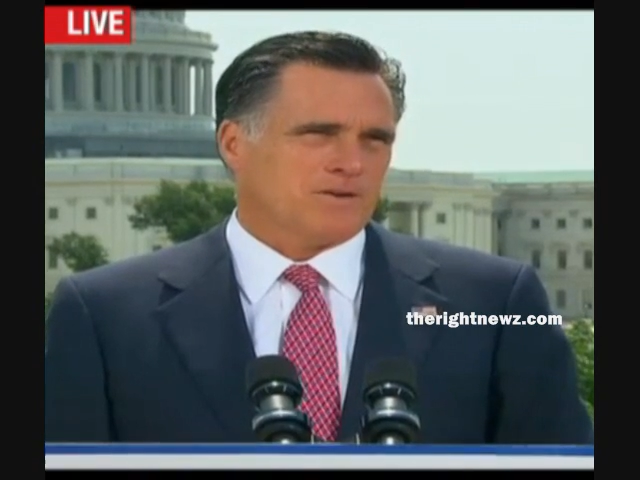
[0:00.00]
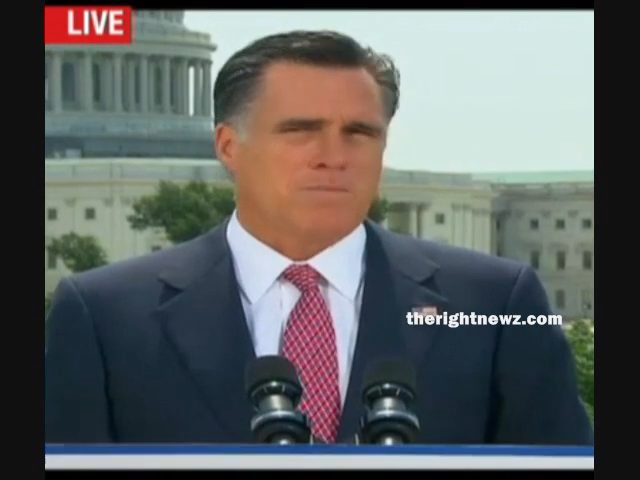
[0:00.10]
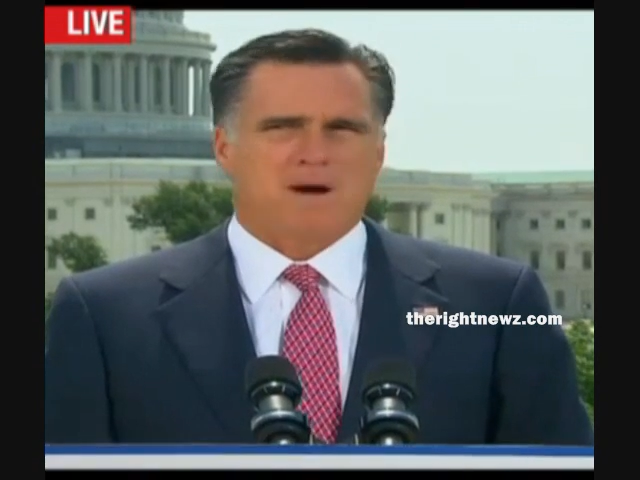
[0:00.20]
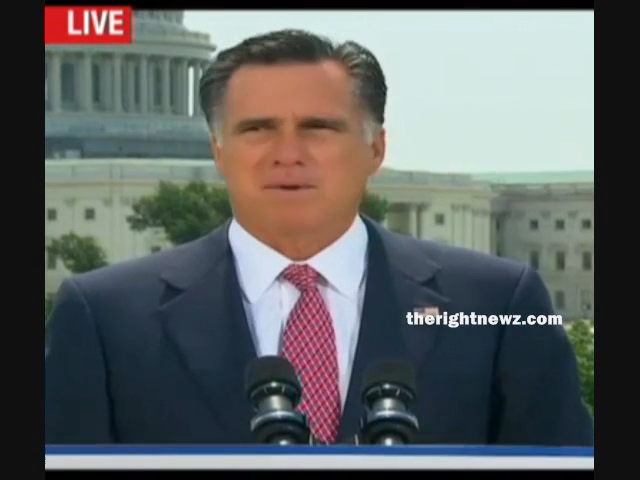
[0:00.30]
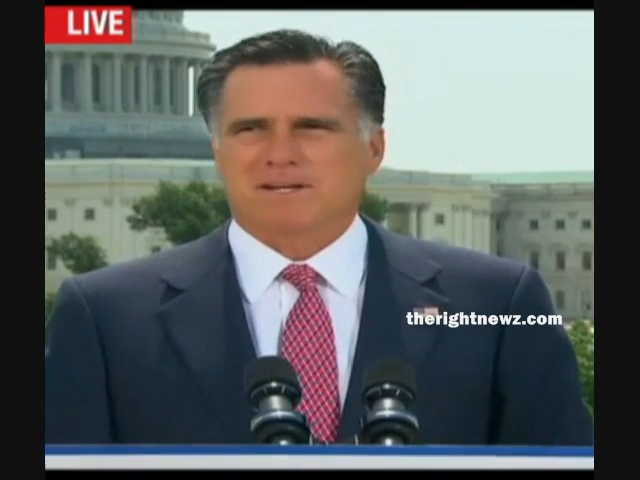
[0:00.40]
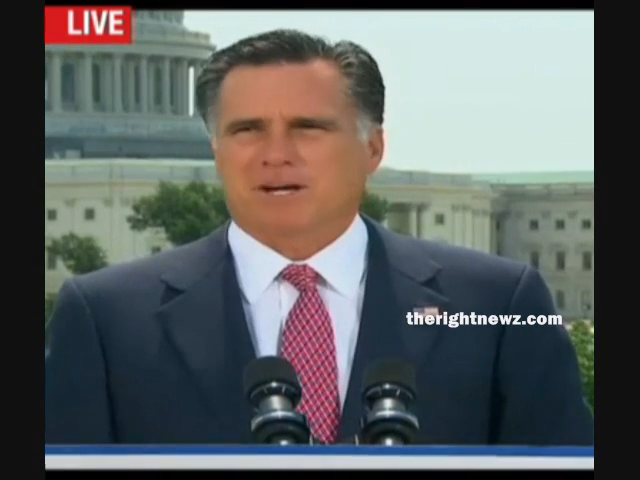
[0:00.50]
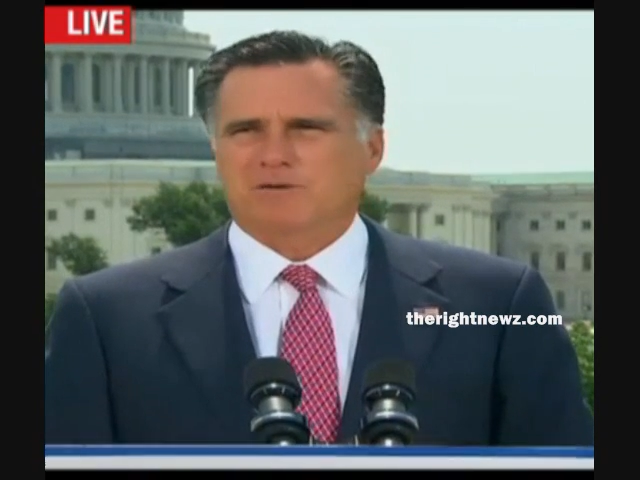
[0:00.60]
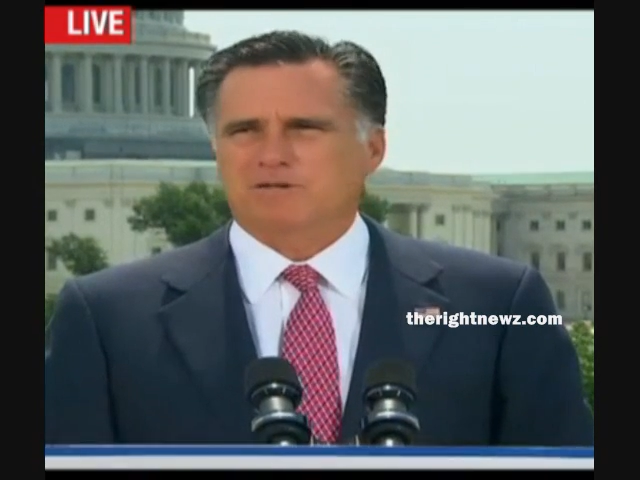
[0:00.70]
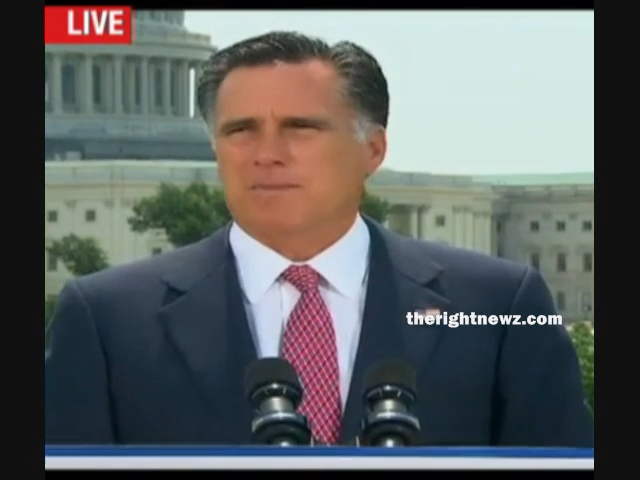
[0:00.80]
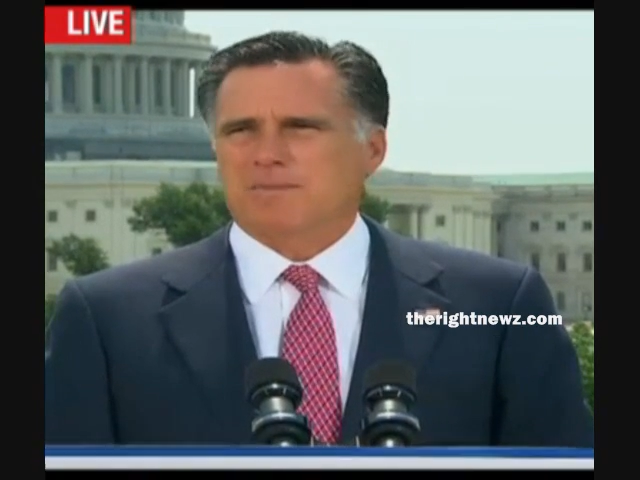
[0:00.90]
Obamacare
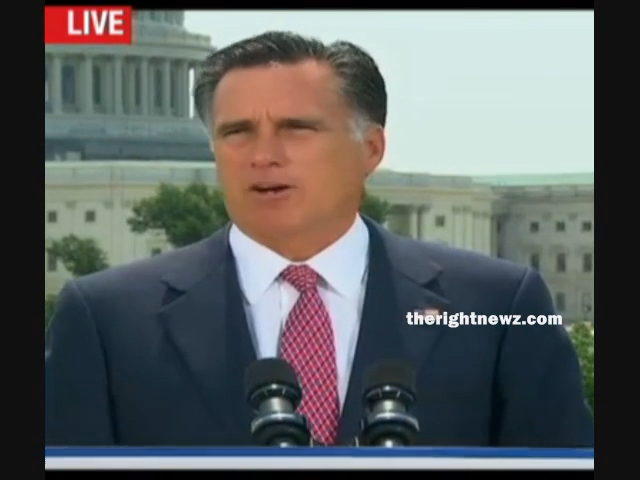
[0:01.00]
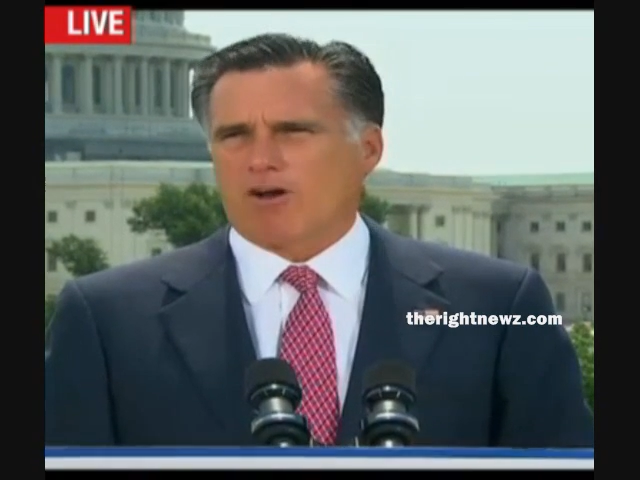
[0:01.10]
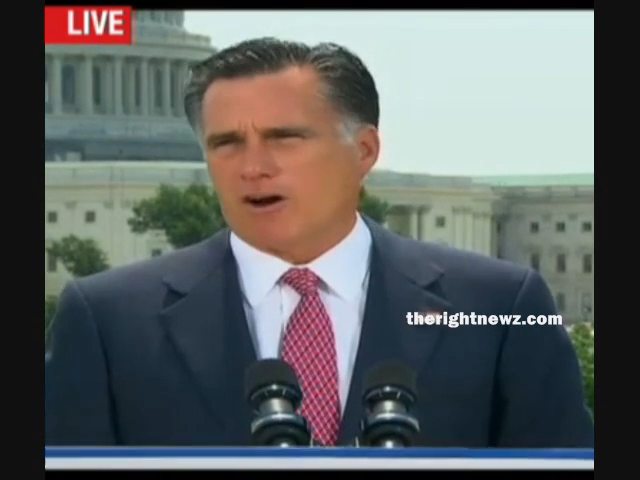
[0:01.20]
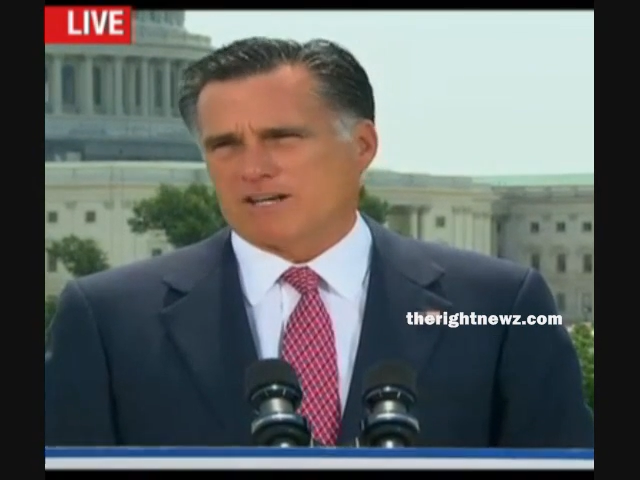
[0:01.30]
was bad law